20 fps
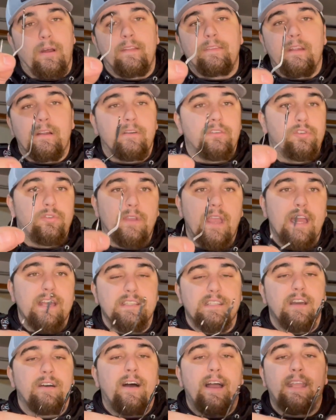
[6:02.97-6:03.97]
on there. You
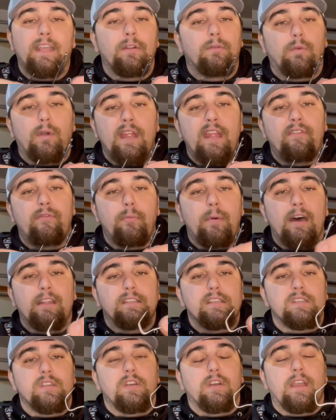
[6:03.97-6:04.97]
guys know I could rave about
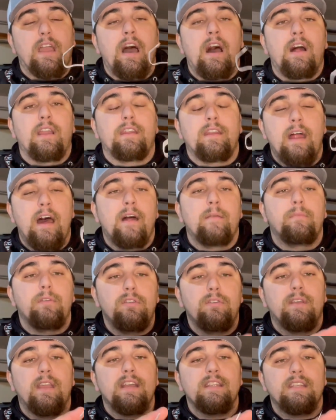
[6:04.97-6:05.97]
this hook on and on, but
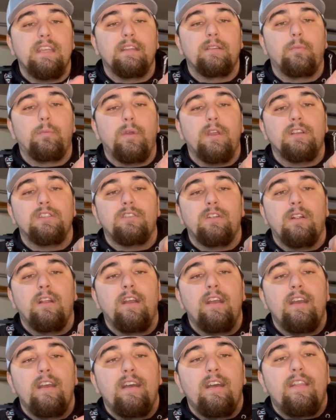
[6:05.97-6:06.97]
you guys get the picture.
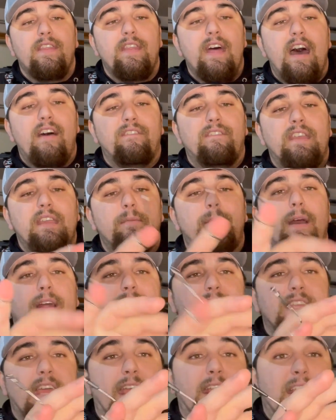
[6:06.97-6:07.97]
That
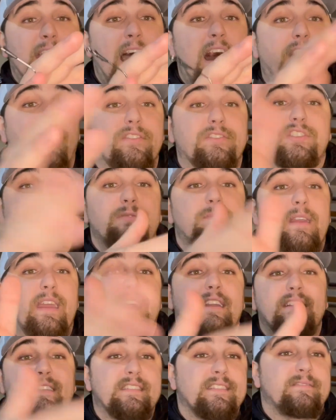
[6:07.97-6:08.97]
V-bend technology,
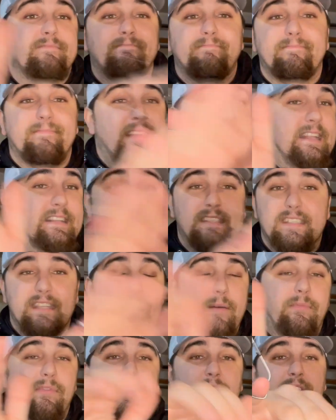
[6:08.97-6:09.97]
man, it's
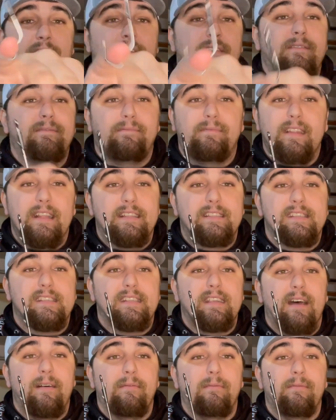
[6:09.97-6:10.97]
something
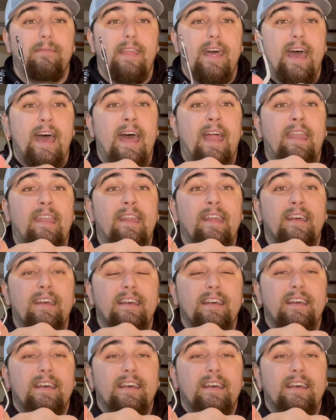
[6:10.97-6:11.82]
that